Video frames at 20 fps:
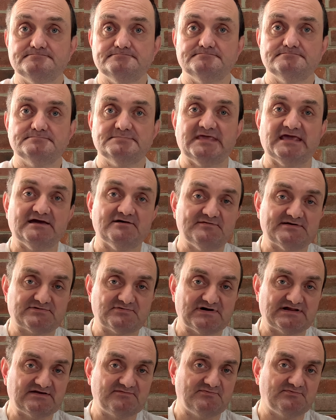yeah, they're
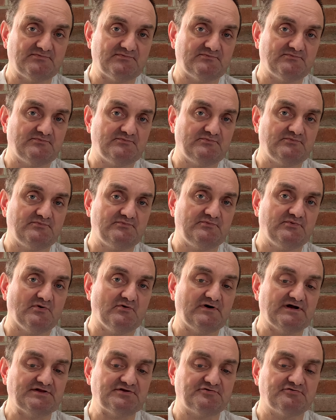
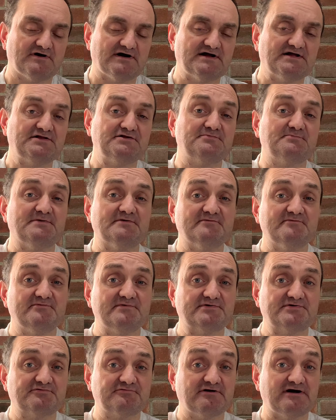24-inch range, but the
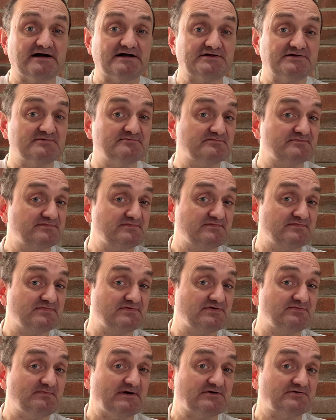stratagem
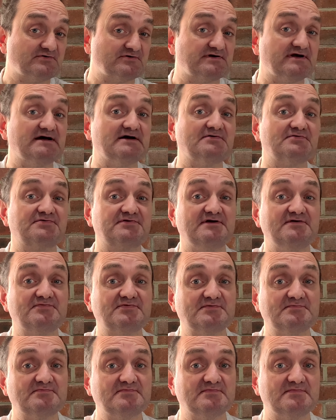special shells gives
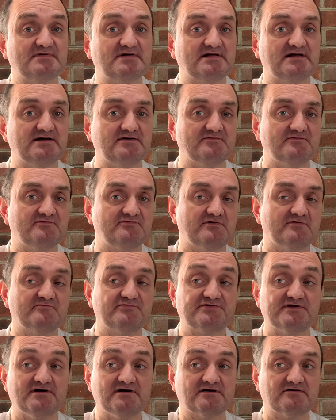them from
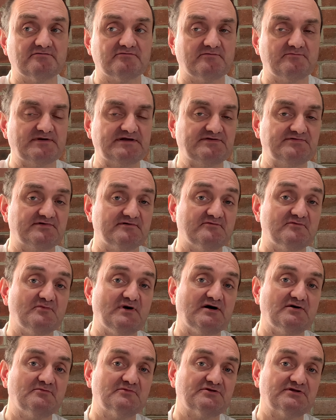Saga of a Beast at the
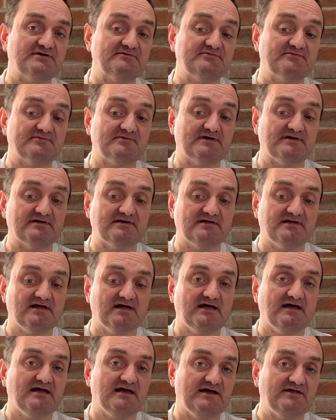moment.
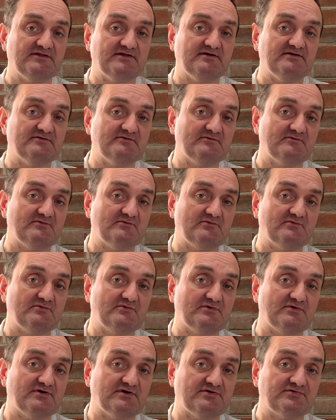
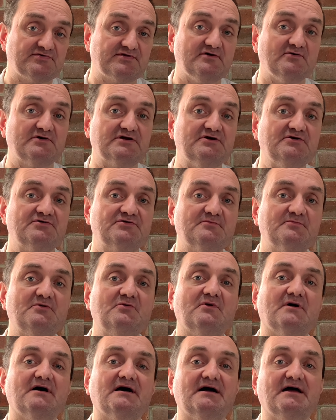It's still
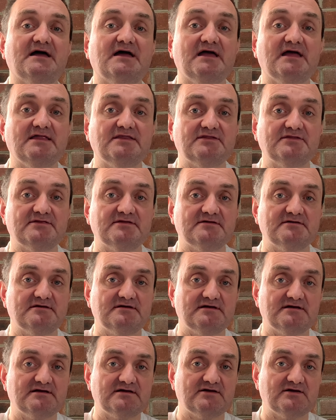usable, and
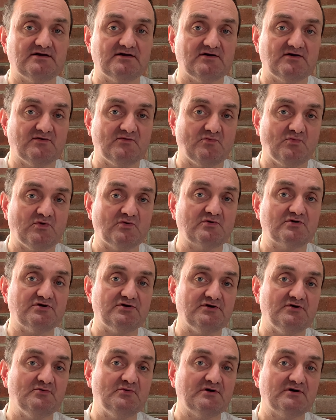
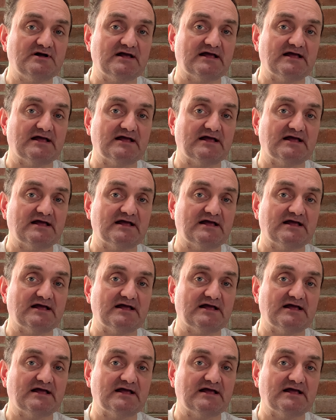you